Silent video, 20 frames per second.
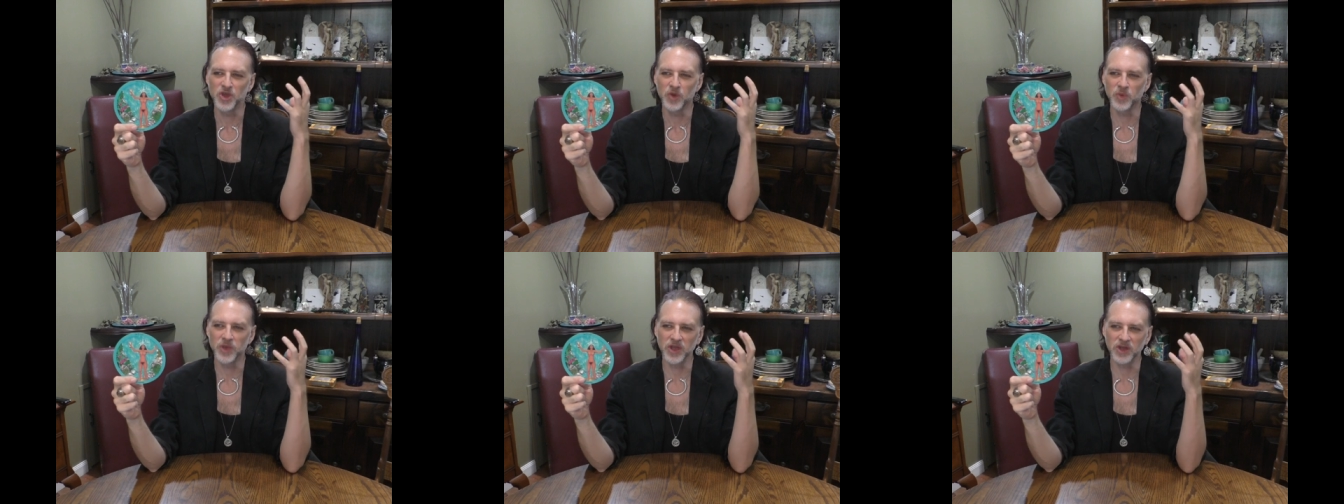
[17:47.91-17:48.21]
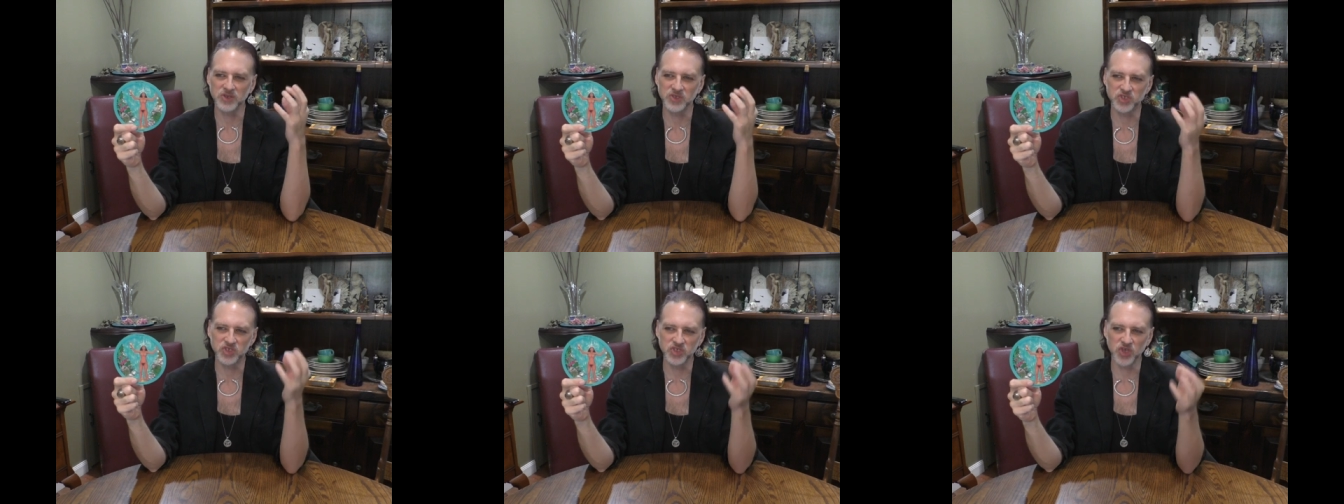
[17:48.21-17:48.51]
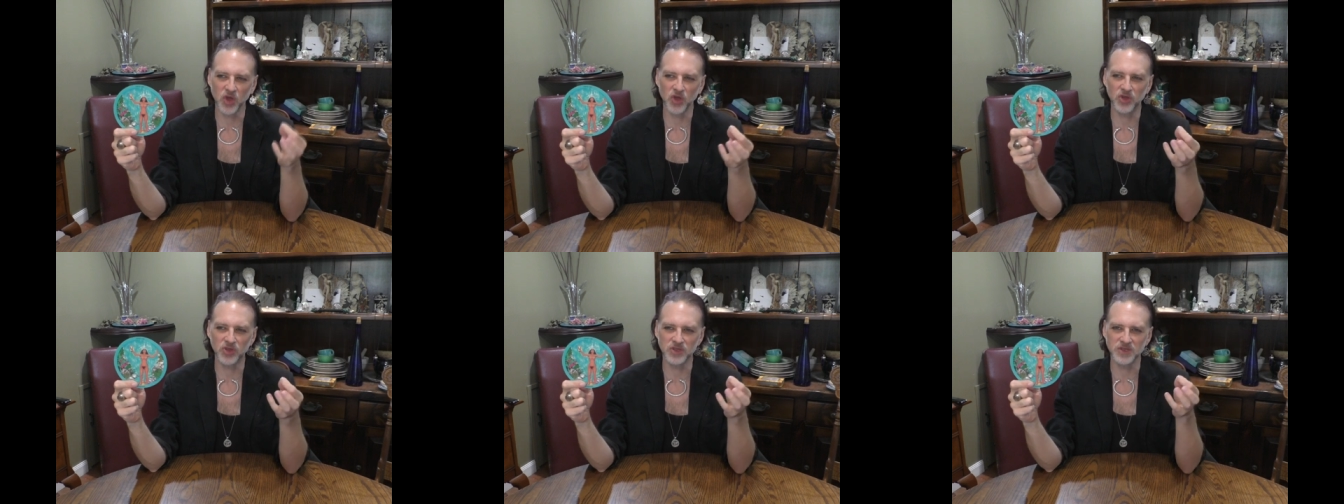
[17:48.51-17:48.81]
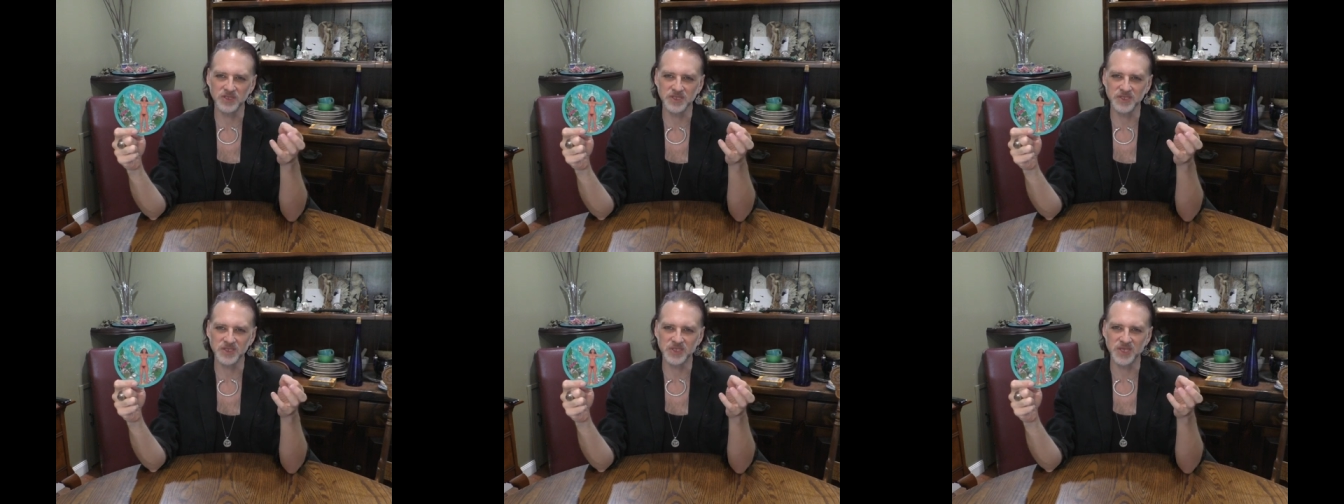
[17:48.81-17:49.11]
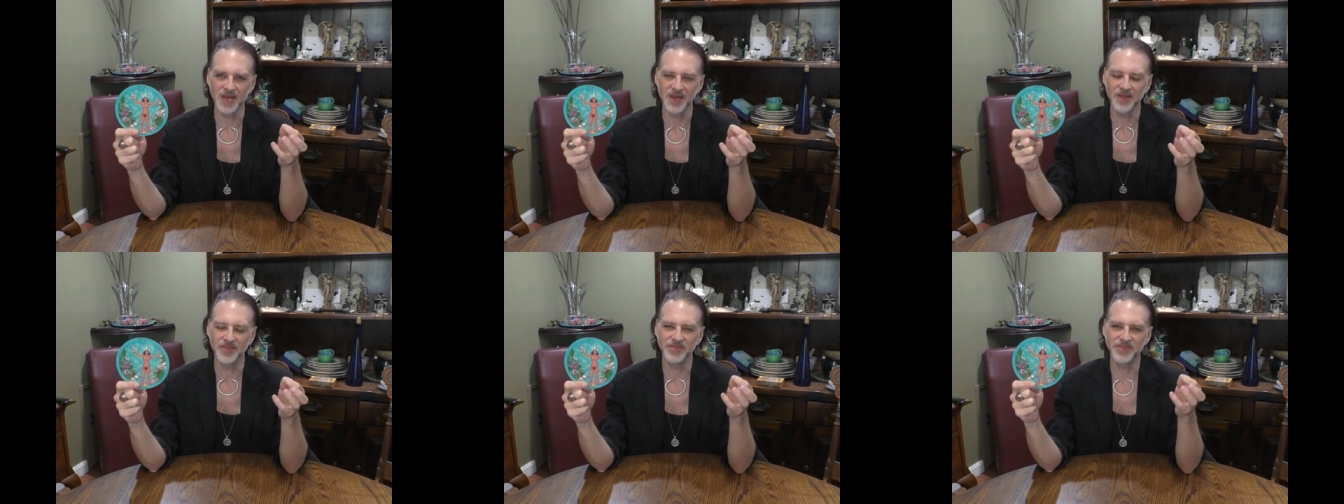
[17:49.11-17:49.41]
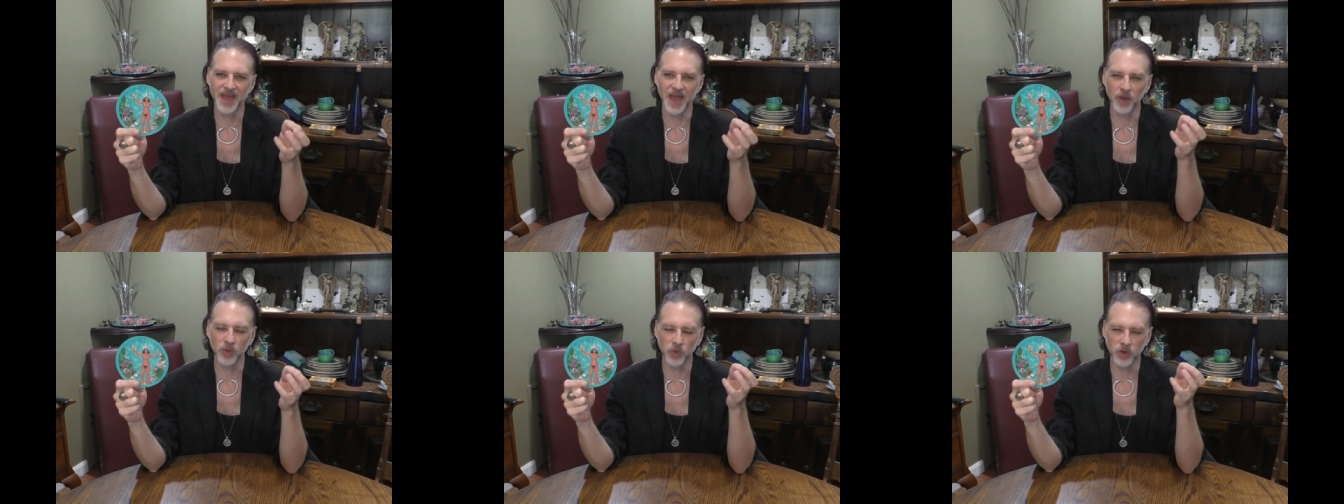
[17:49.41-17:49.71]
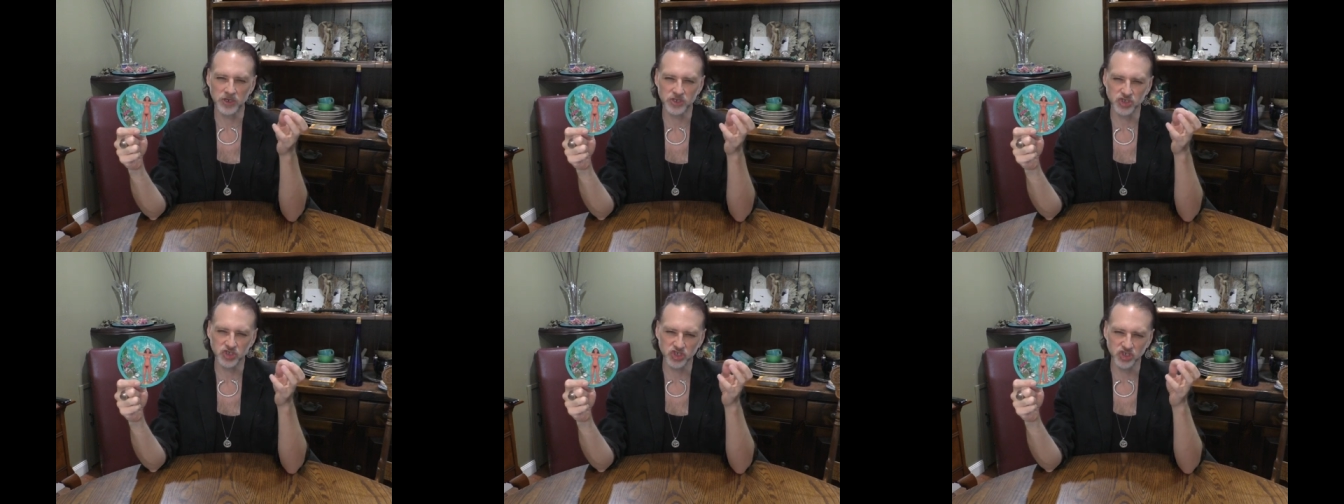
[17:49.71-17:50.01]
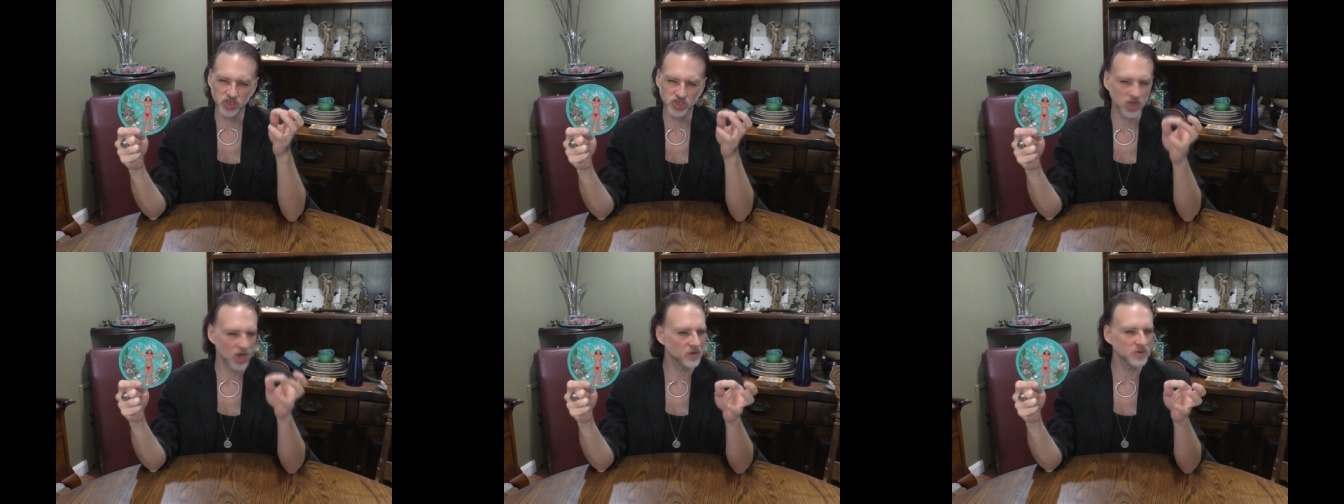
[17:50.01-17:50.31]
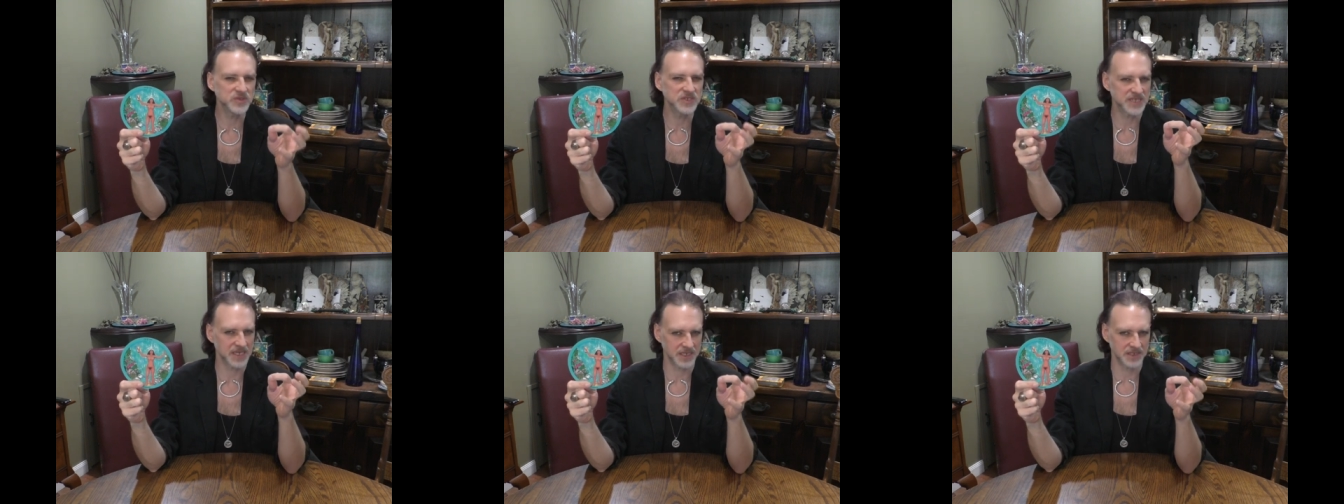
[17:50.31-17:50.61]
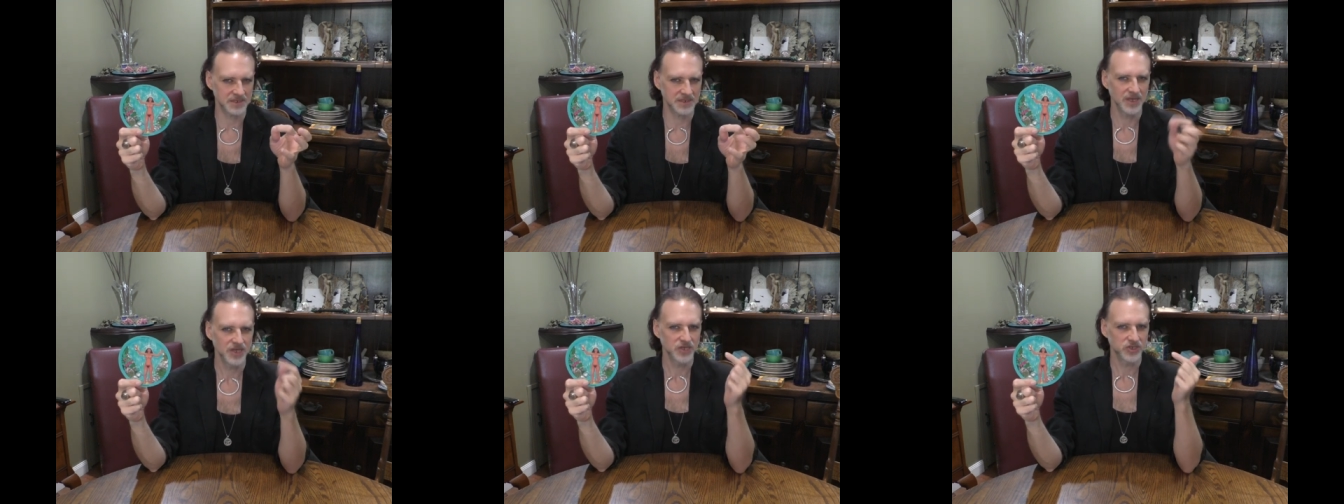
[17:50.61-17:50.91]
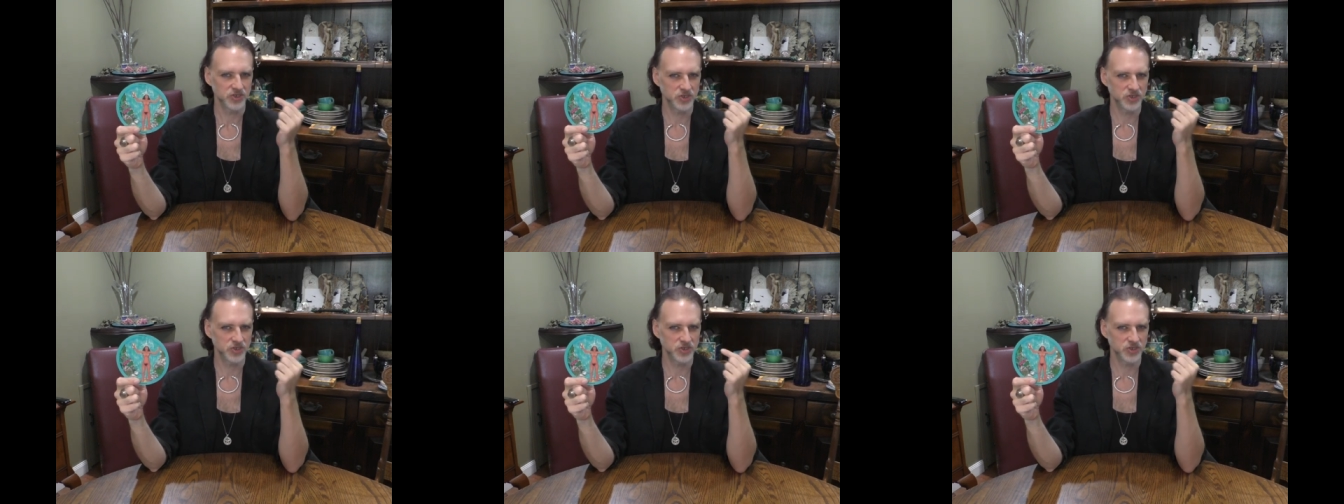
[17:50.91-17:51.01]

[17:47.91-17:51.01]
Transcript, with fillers: we are souls that were chosen